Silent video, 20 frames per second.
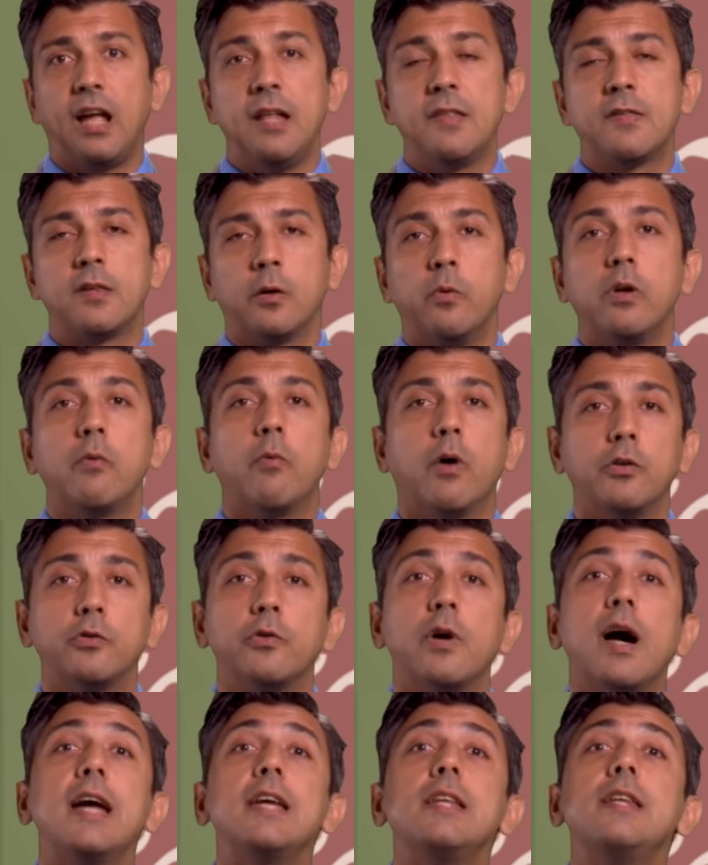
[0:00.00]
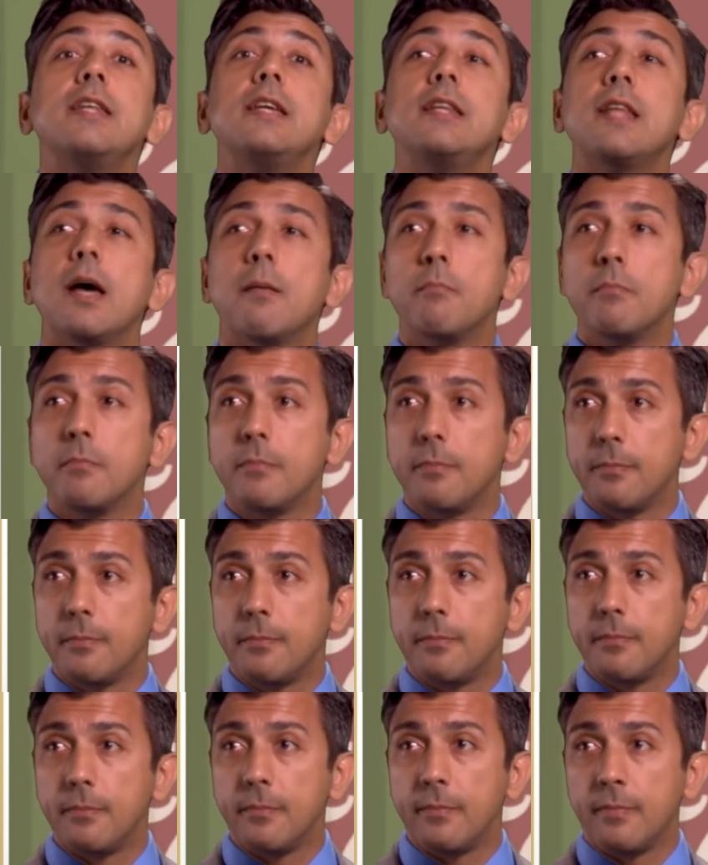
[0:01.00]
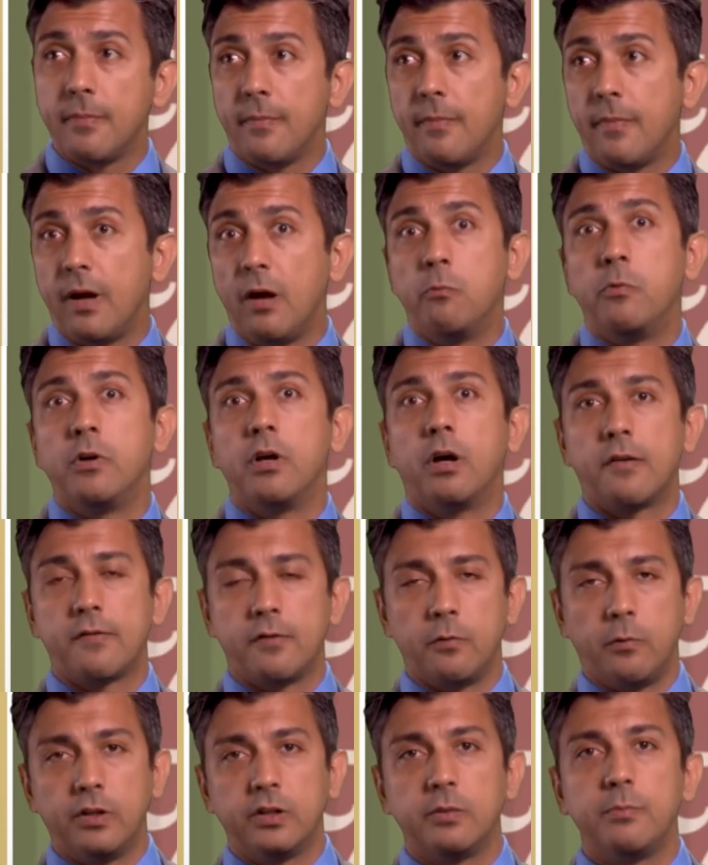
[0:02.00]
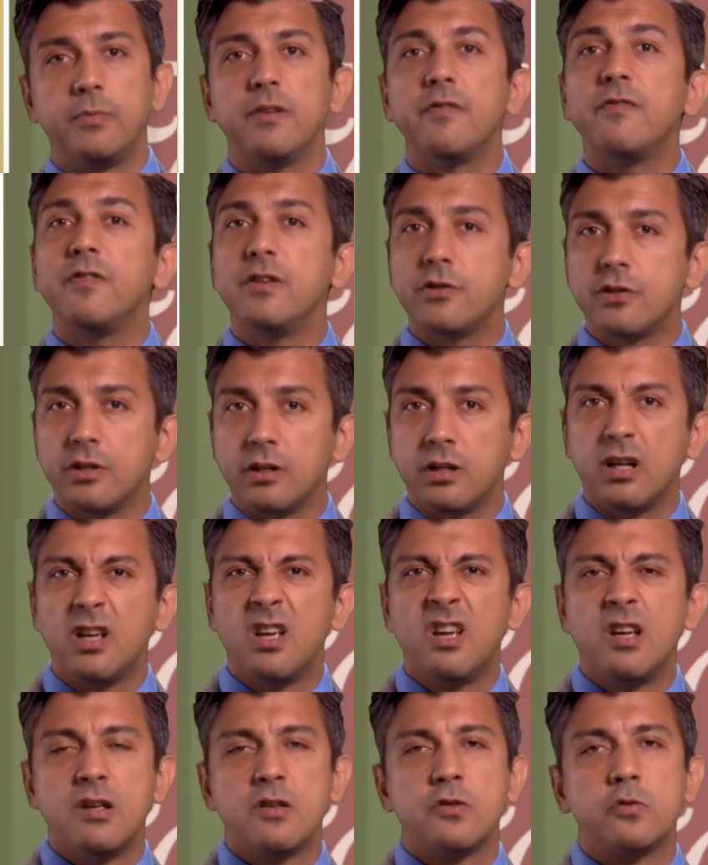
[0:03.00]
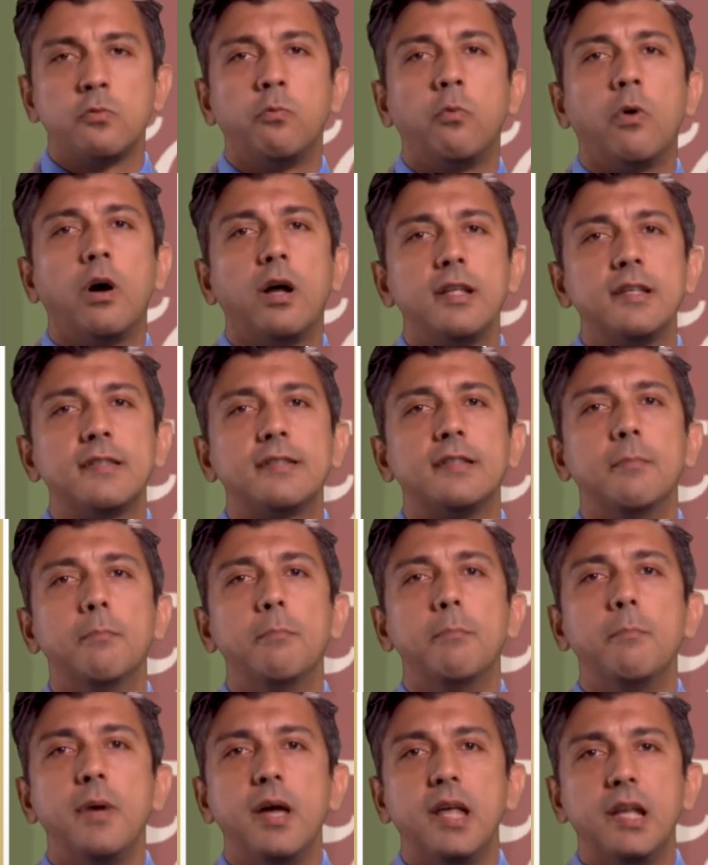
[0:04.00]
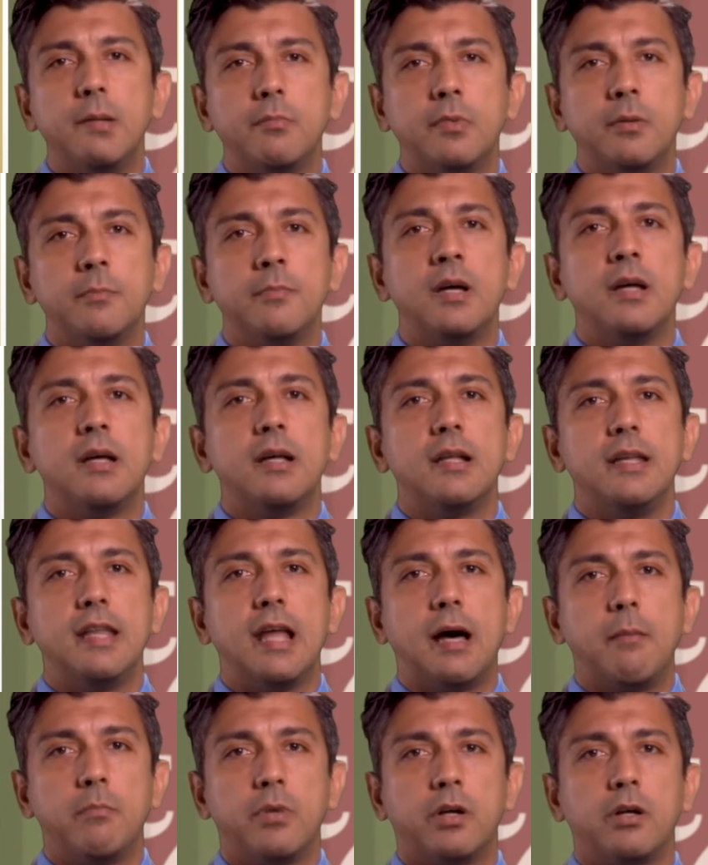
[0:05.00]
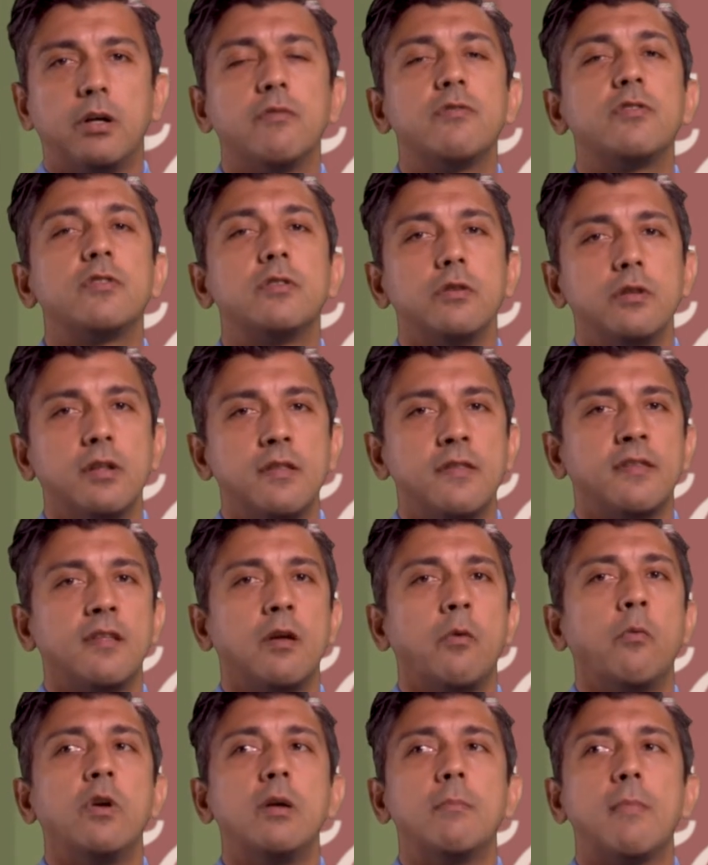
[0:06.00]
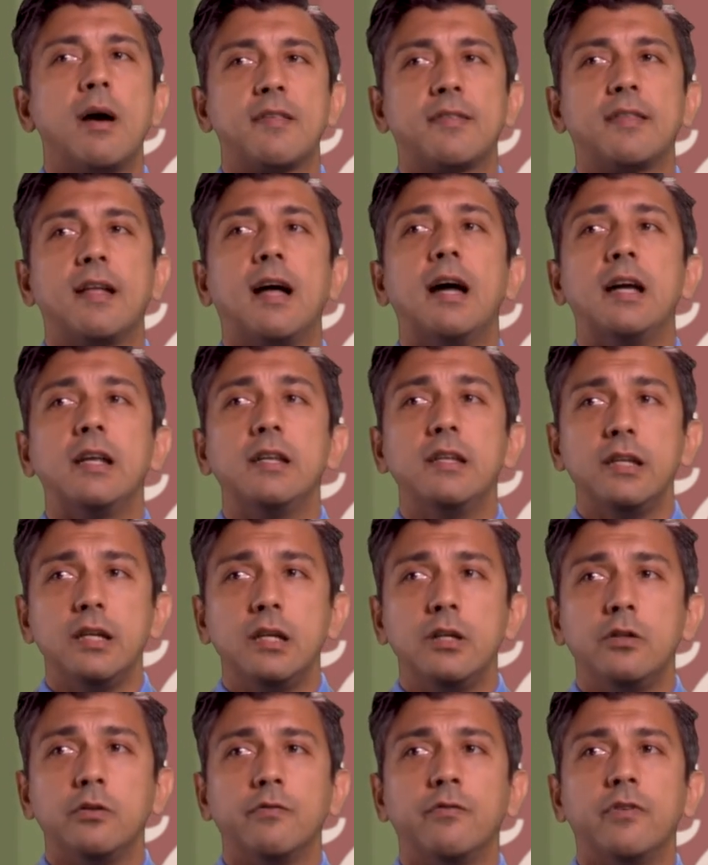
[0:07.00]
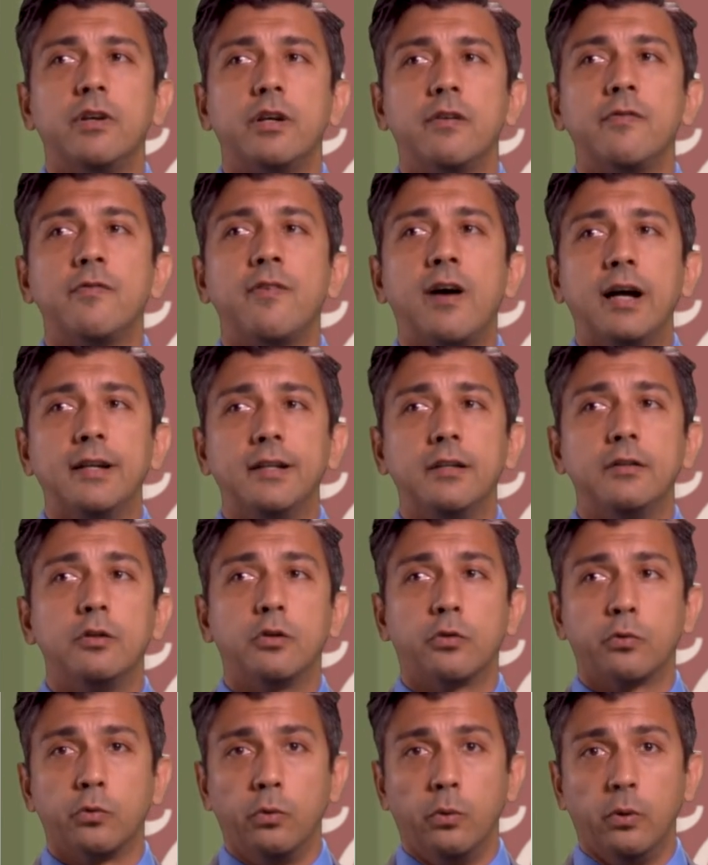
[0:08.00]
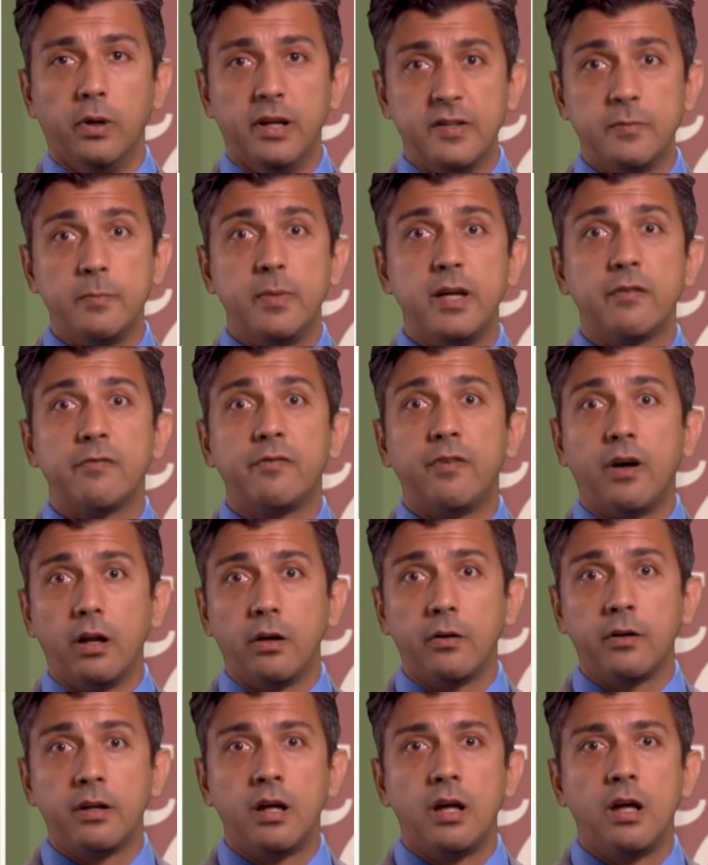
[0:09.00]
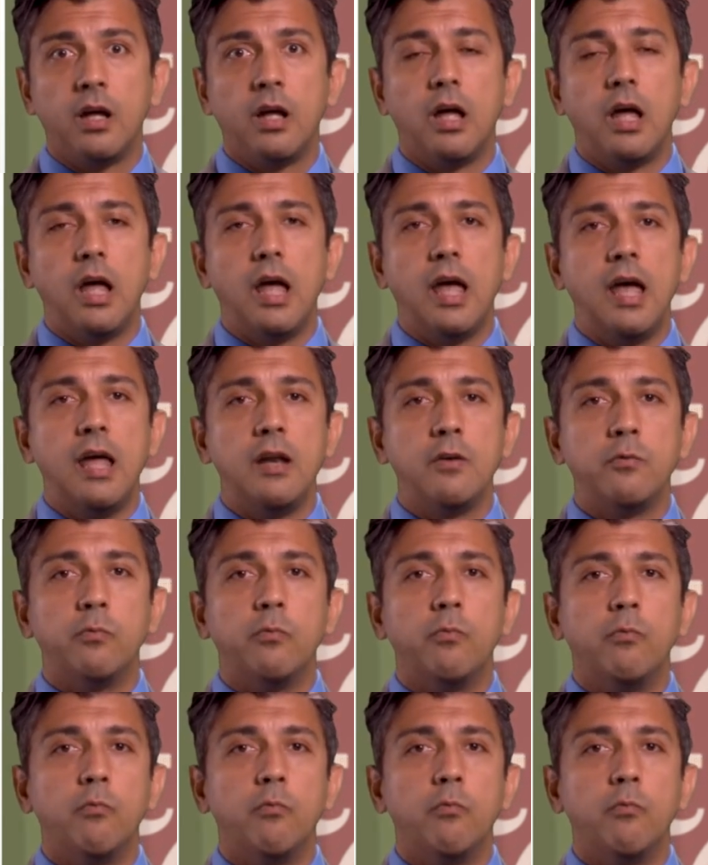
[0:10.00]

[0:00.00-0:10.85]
And so we want to ID them. And we also want to be efficient. So what is the minimum number of students that we must ID to verify that the rule is being followed and